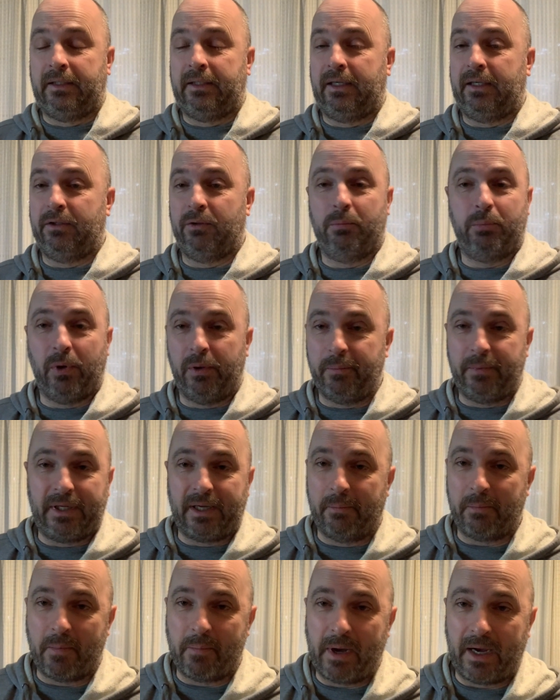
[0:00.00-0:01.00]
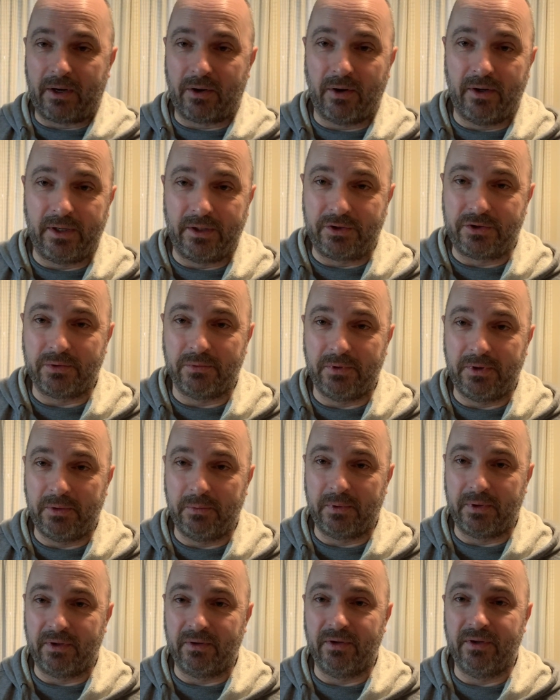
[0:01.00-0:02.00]
no point me coming back on and showing you
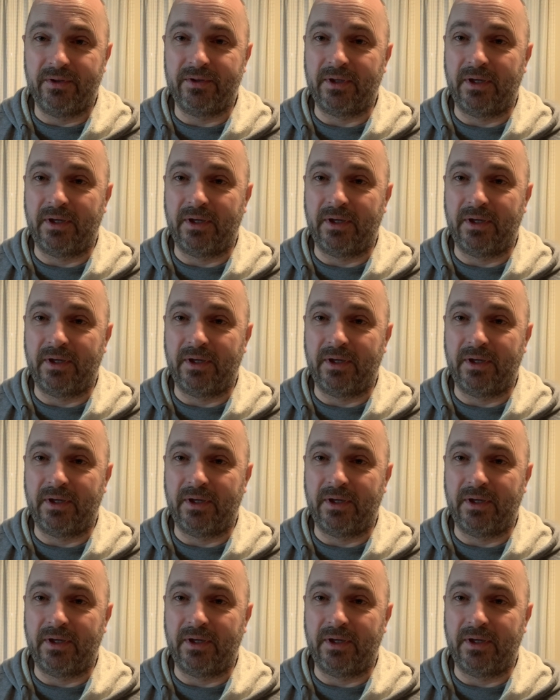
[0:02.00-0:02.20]
what there is.